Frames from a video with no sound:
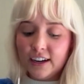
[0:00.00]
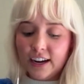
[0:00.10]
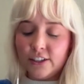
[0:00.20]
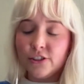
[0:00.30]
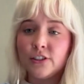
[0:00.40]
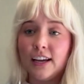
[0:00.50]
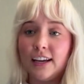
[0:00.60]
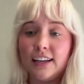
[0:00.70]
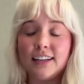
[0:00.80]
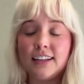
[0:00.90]
and just
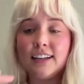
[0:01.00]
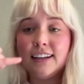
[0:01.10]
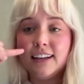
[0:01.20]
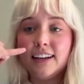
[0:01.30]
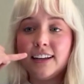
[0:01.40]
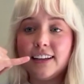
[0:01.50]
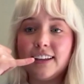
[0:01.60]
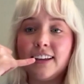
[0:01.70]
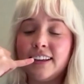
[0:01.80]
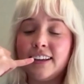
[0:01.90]
said,
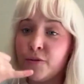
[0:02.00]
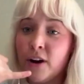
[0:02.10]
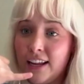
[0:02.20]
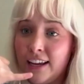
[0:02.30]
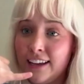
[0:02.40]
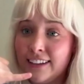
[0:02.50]
"Get ready,